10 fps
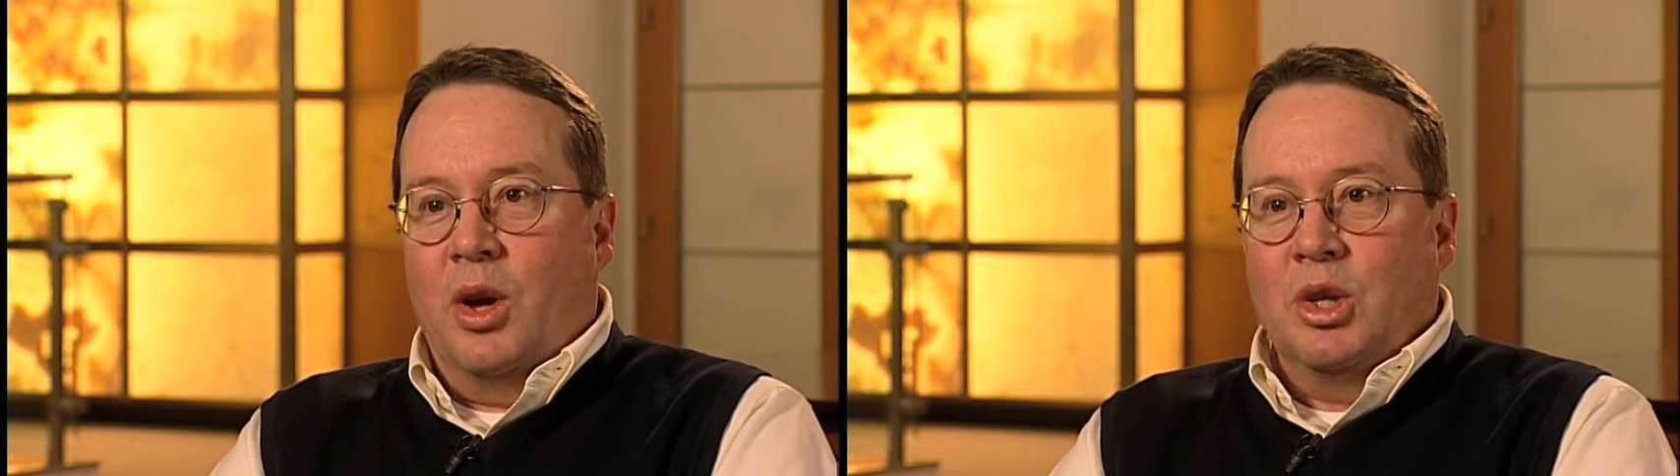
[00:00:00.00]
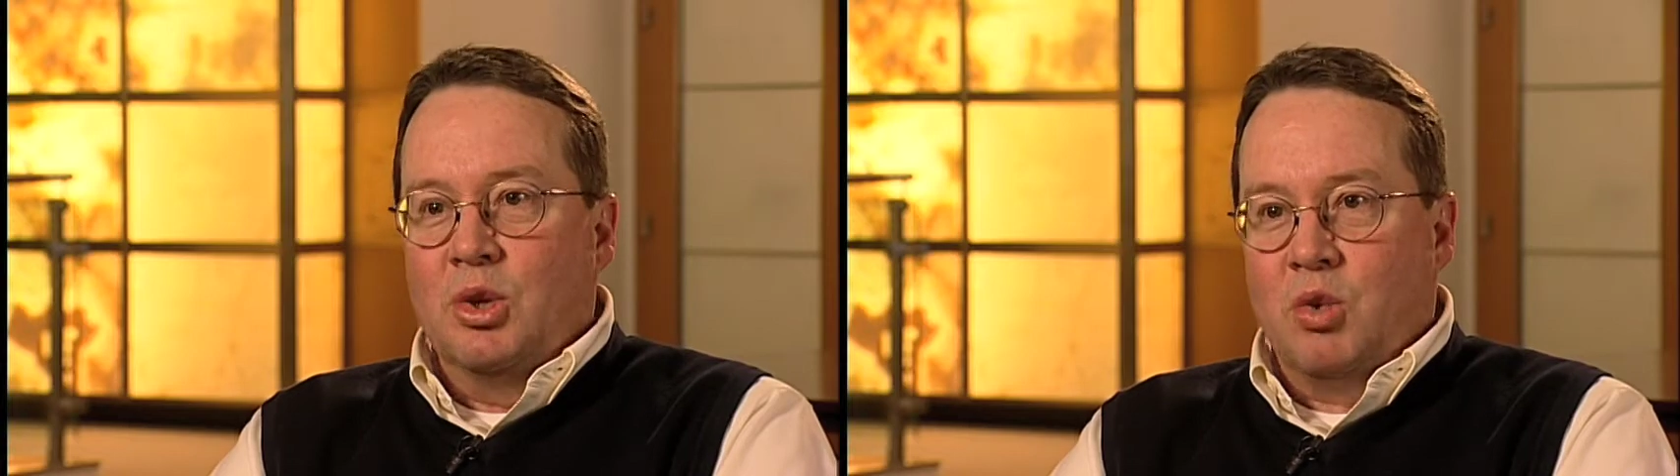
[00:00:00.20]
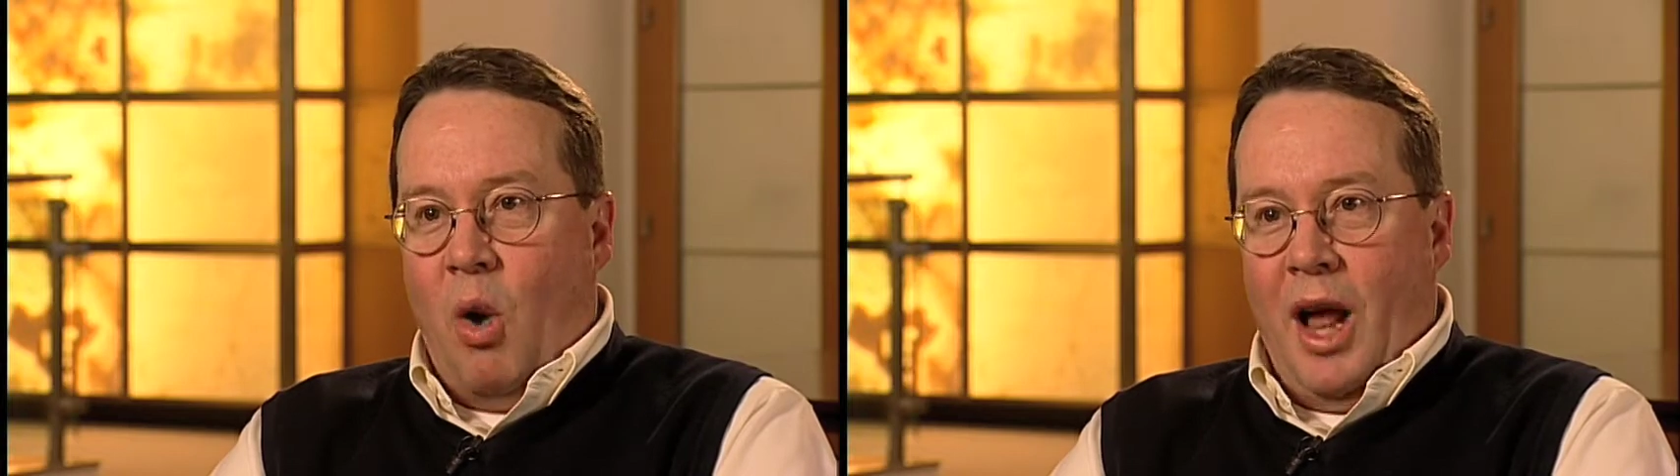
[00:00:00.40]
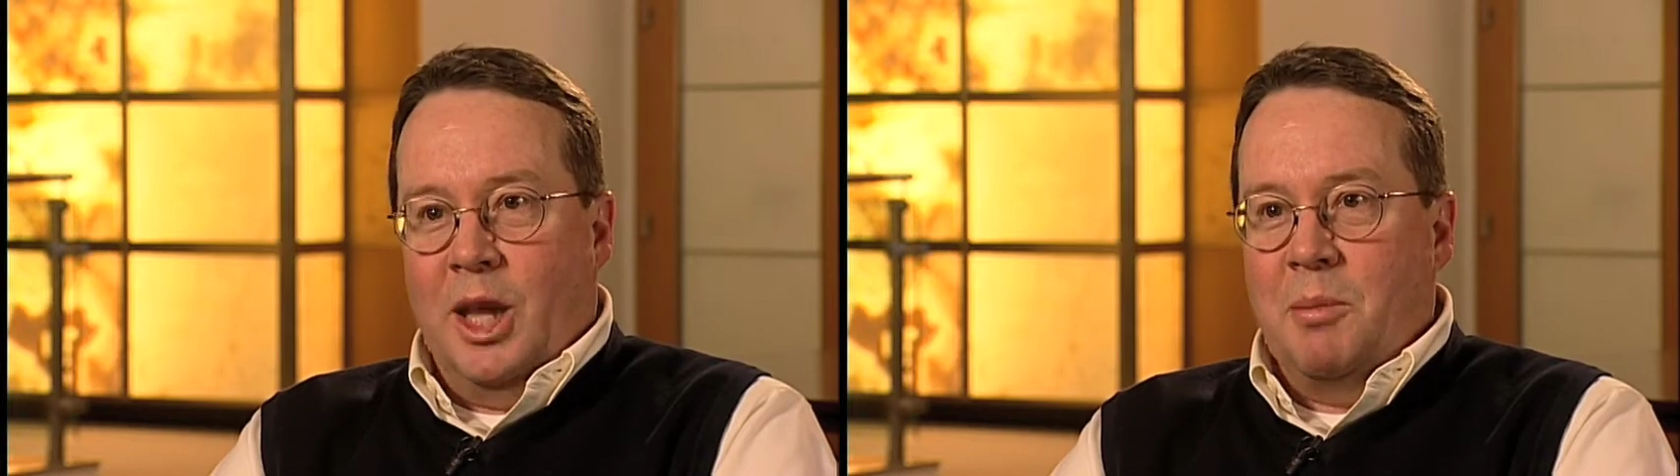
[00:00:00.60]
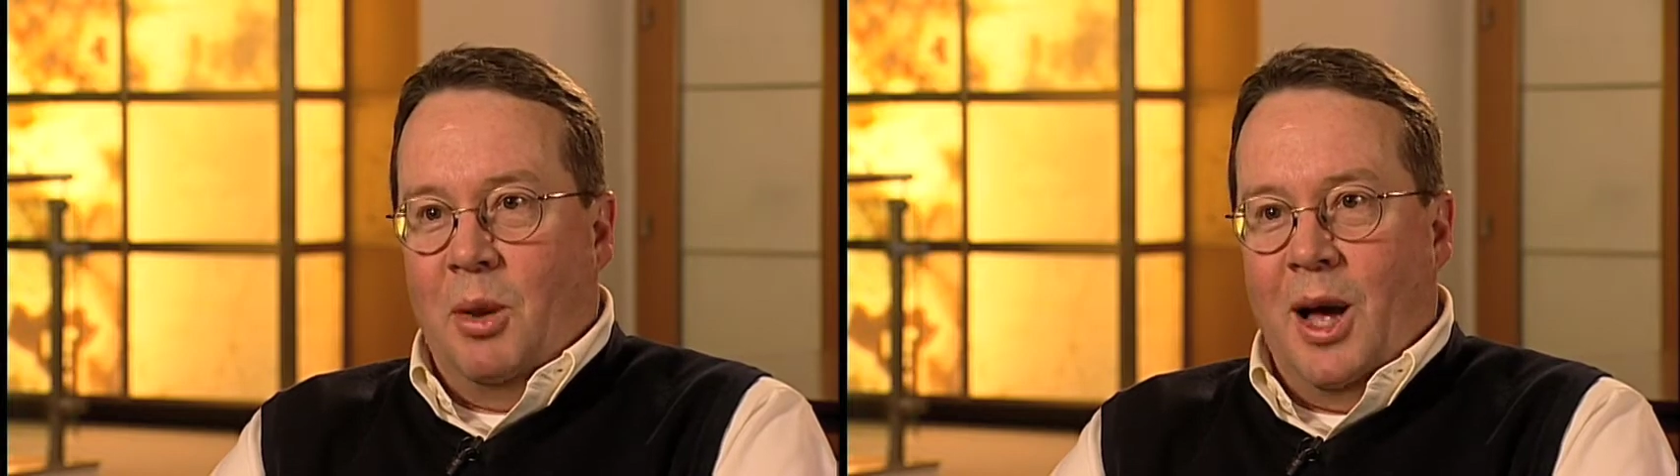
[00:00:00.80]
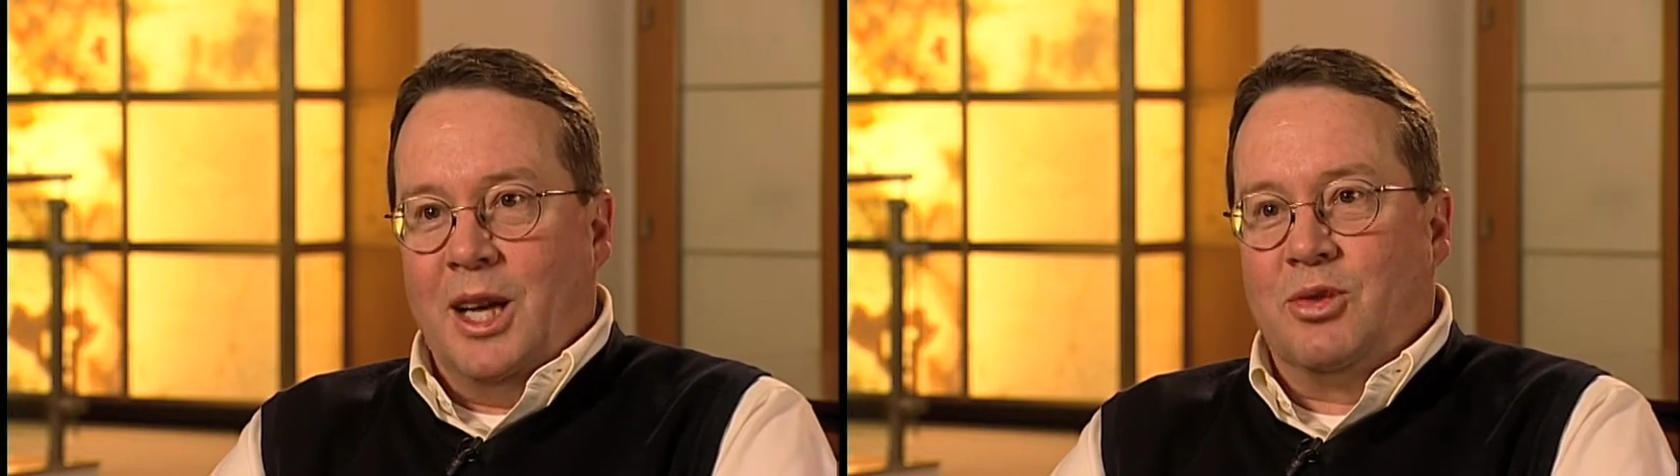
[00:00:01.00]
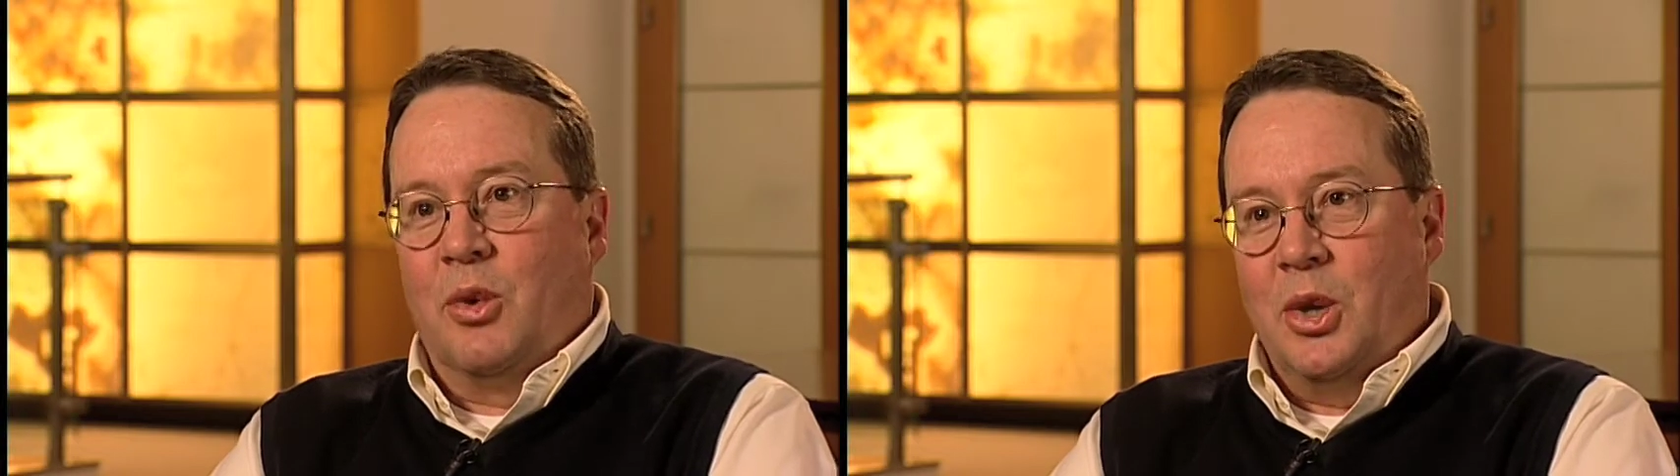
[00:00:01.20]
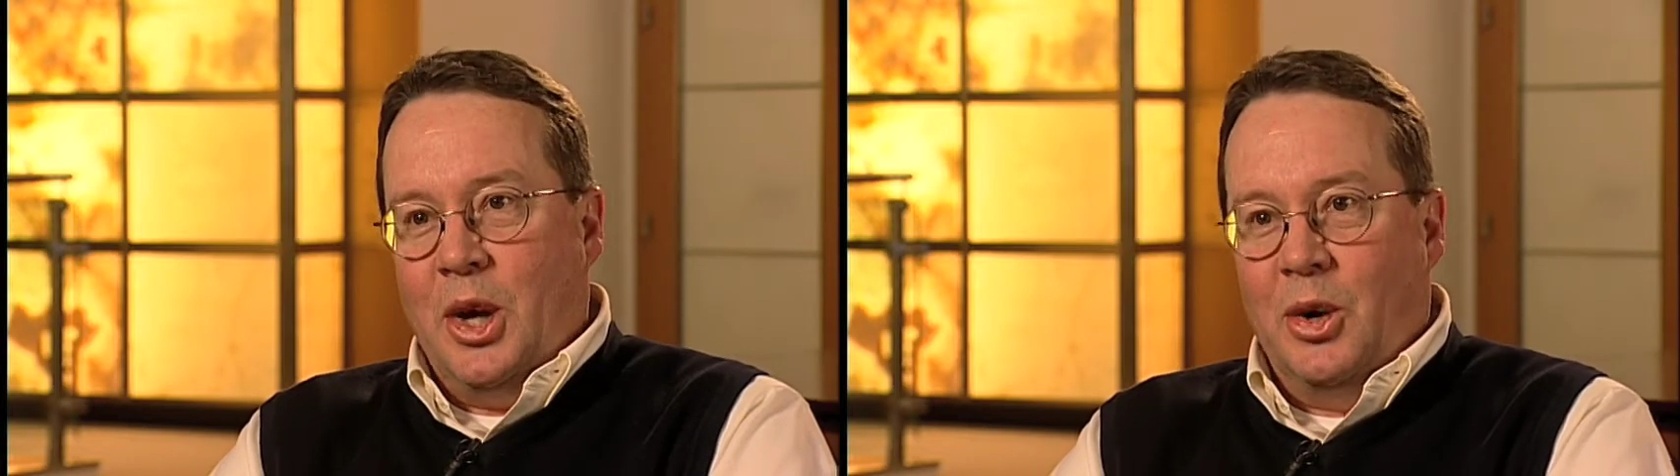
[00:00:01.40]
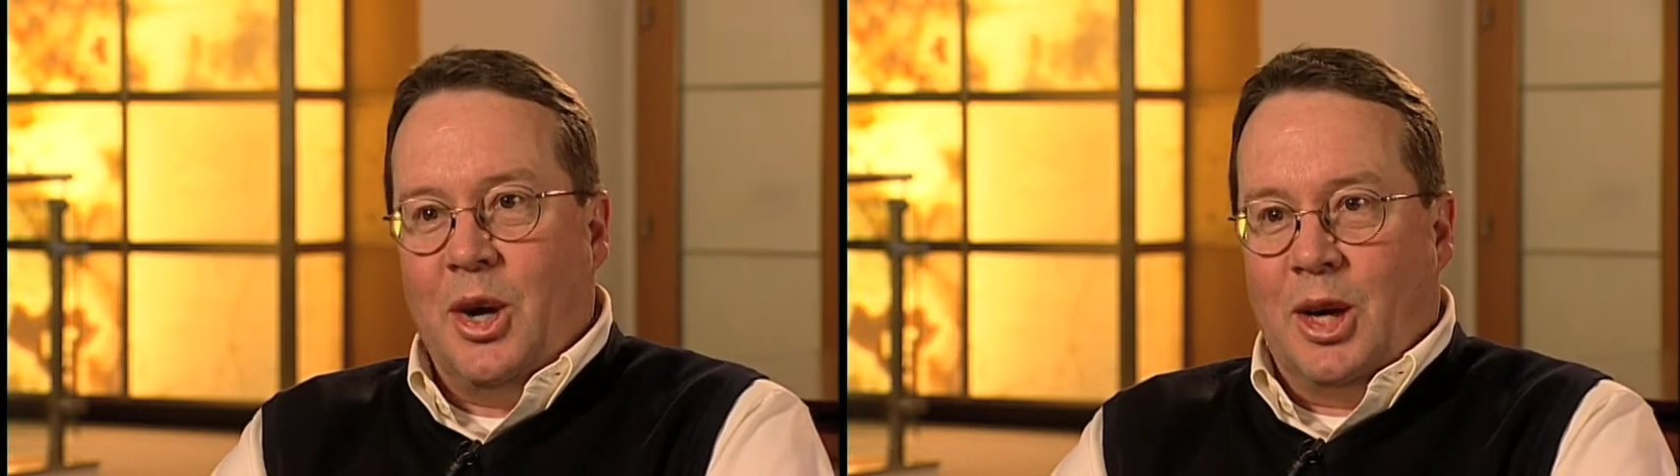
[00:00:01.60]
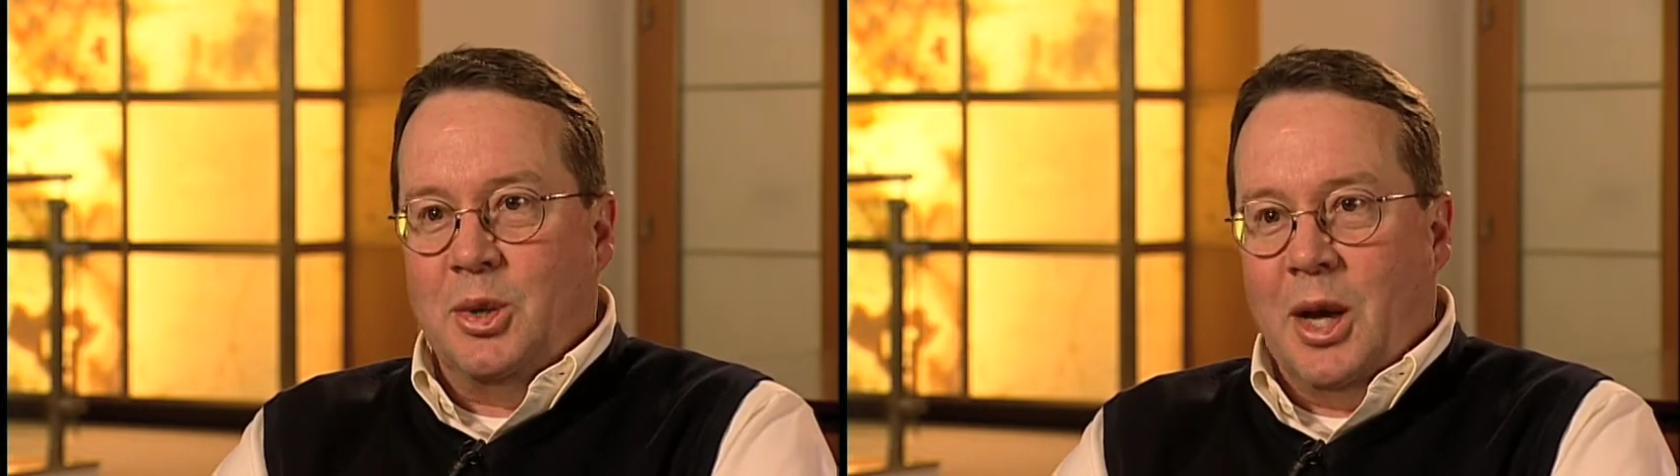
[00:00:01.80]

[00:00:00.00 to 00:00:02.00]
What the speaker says: use Wiley Plus for the introductory